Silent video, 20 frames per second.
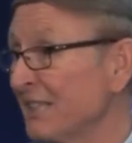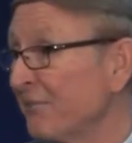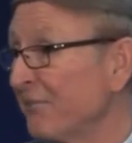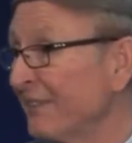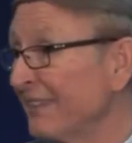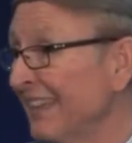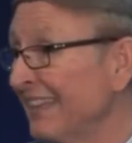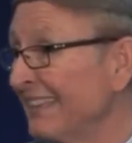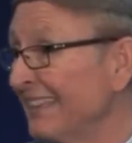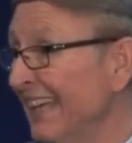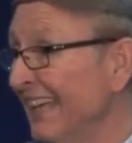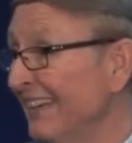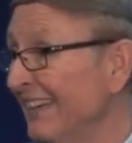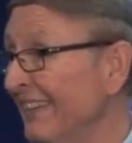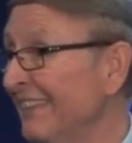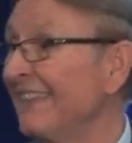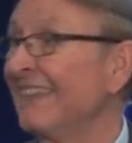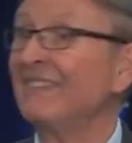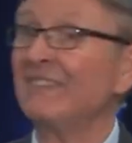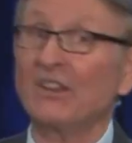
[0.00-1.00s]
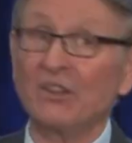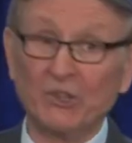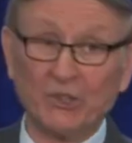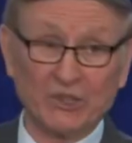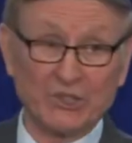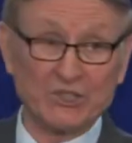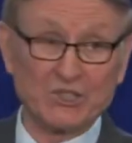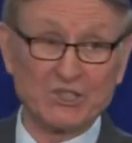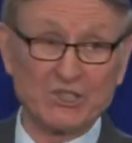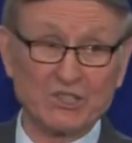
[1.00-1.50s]
everything down and then they'll go
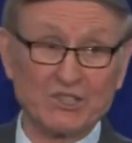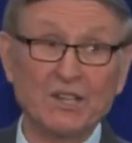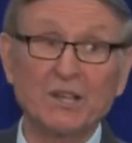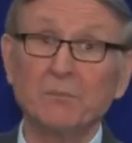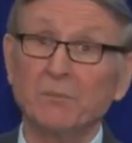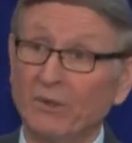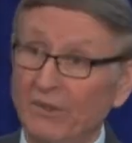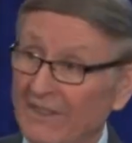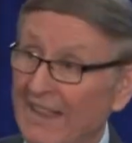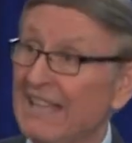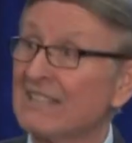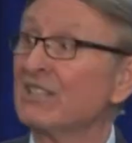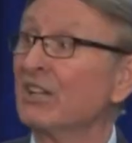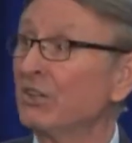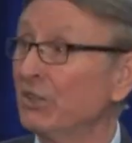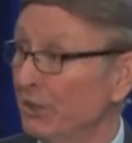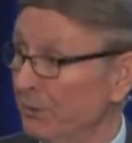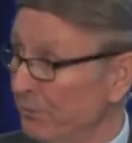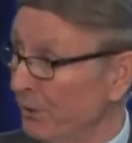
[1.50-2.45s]
to church. Boy, that's a good